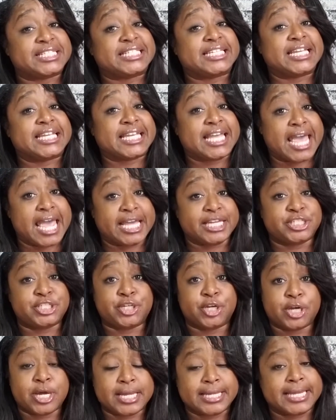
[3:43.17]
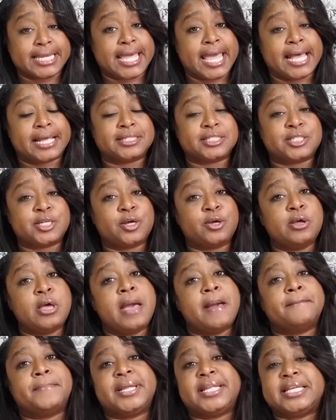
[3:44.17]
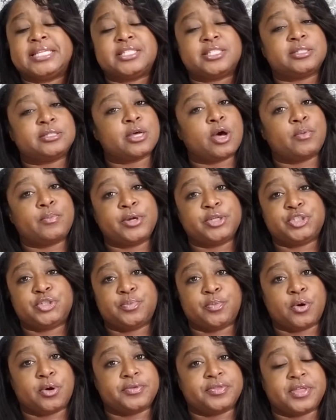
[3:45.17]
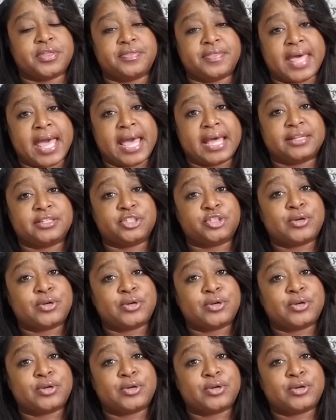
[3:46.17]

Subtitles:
in case you're going to cancel, but it's so much more than that.